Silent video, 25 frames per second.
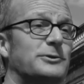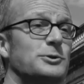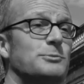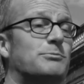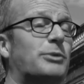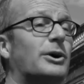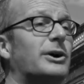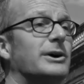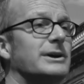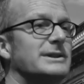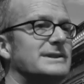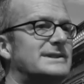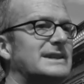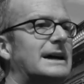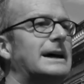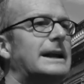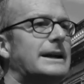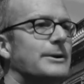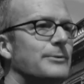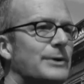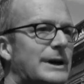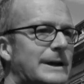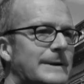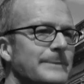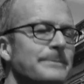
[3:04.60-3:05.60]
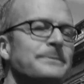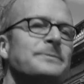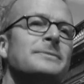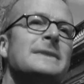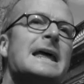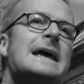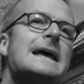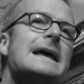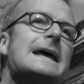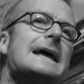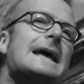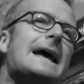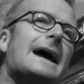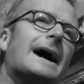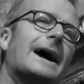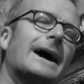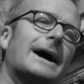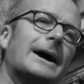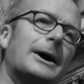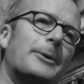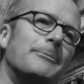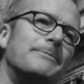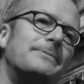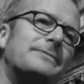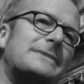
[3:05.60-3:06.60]
a few pints anyway.
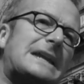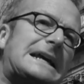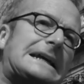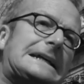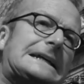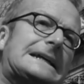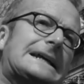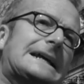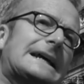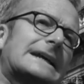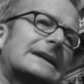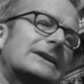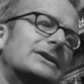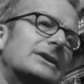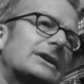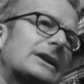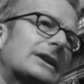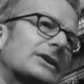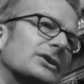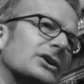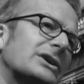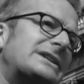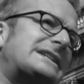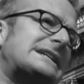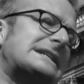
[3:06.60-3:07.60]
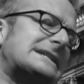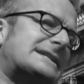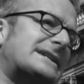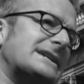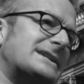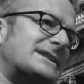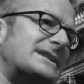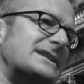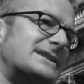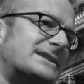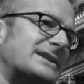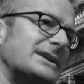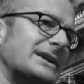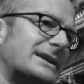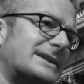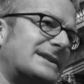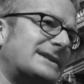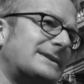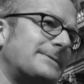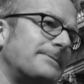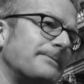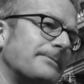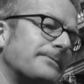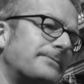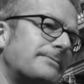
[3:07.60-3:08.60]
In
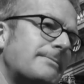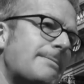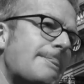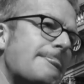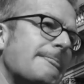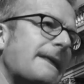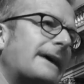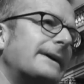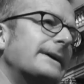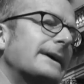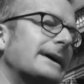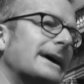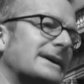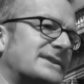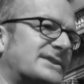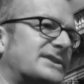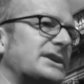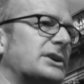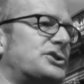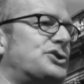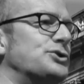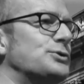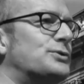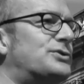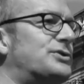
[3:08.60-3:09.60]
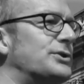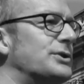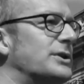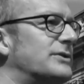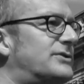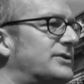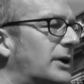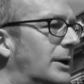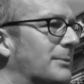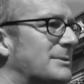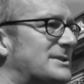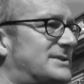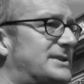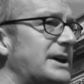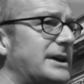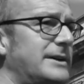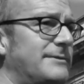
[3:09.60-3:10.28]
1966, a statue to Thomas